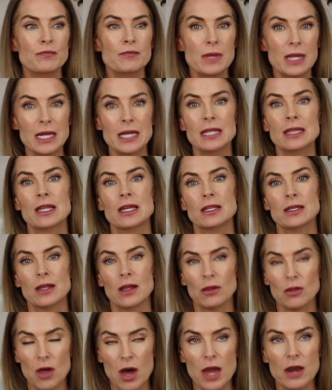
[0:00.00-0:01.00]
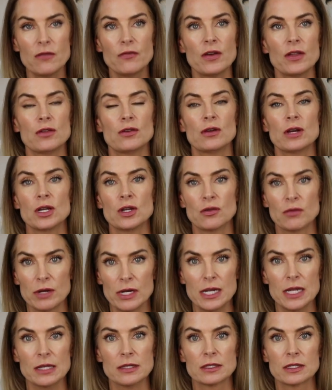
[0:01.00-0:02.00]
meaning that a lot of other
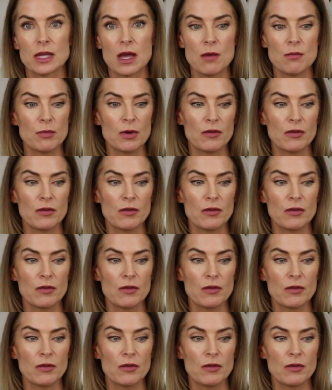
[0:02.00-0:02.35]
ingredients come